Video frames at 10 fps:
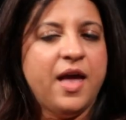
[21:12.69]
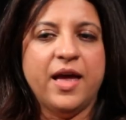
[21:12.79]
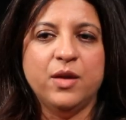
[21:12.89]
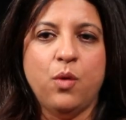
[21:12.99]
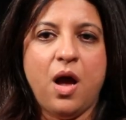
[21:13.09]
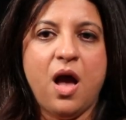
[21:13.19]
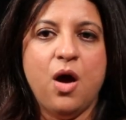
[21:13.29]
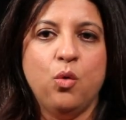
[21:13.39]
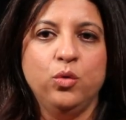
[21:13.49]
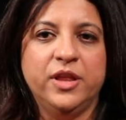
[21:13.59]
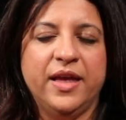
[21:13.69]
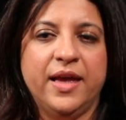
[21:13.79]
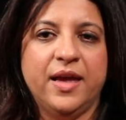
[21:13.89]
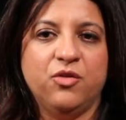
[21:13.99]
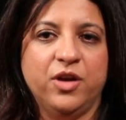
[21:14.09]
and how
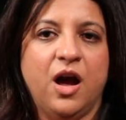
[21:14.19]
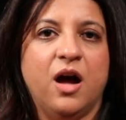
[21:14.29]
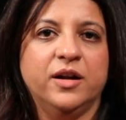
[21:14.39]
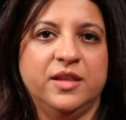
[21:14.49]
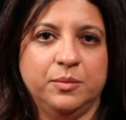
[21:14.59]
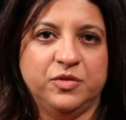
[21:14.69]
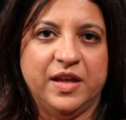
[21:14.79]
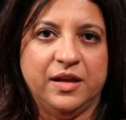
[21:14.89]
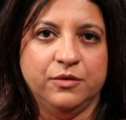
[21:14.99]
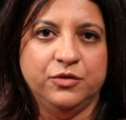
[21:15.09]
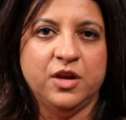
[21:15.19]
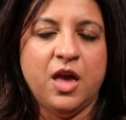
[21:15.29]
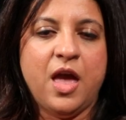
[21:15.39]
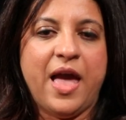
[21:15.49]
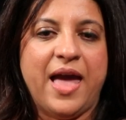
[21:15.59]
they regard themselves
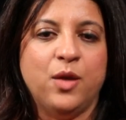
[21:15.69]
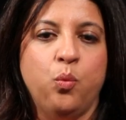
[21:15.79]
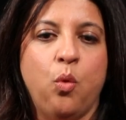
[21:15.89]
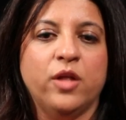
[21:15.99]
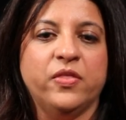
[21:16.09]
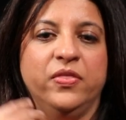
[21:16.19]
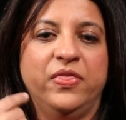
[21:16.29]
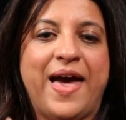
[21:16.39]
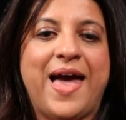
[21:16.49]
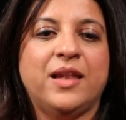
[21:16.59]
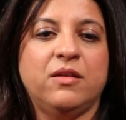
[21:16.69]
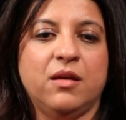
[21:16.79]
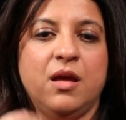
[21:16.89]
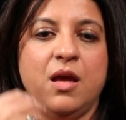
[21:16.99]
and what that